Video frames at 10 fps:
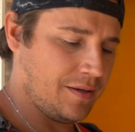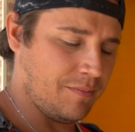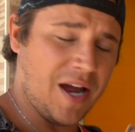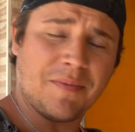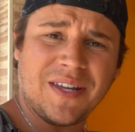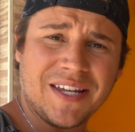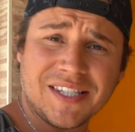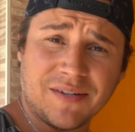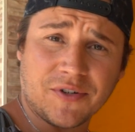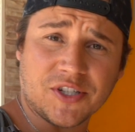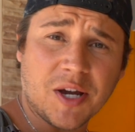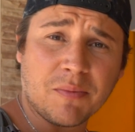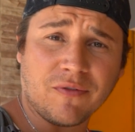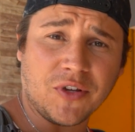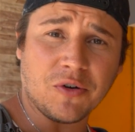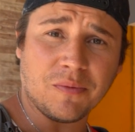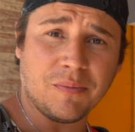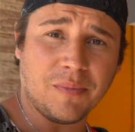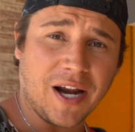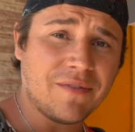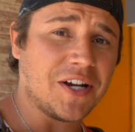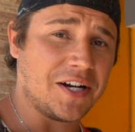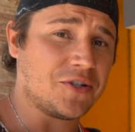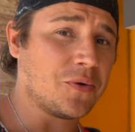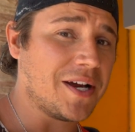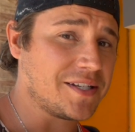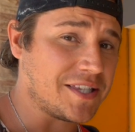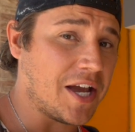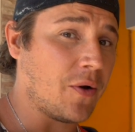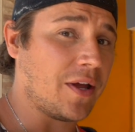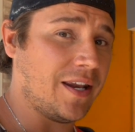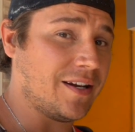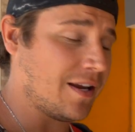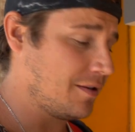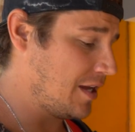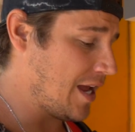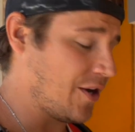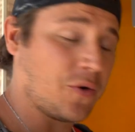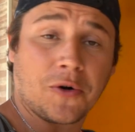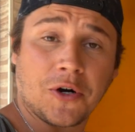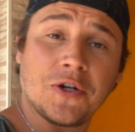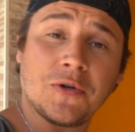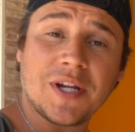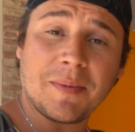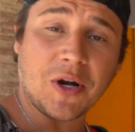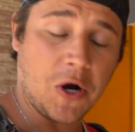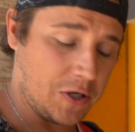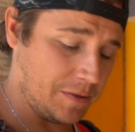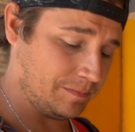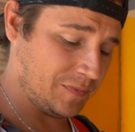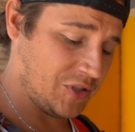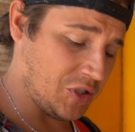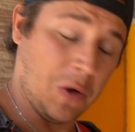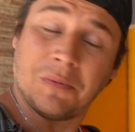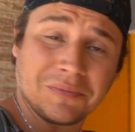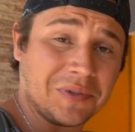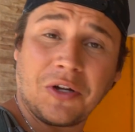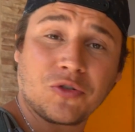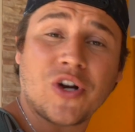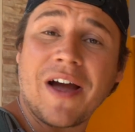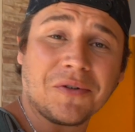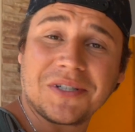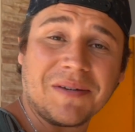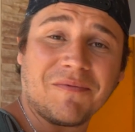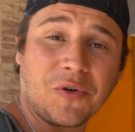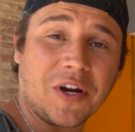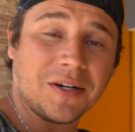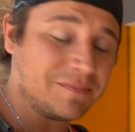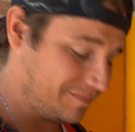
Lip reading: Might be easy for some of you, but I've done it twice now and had to order a new debit card. So, little travel tip for you.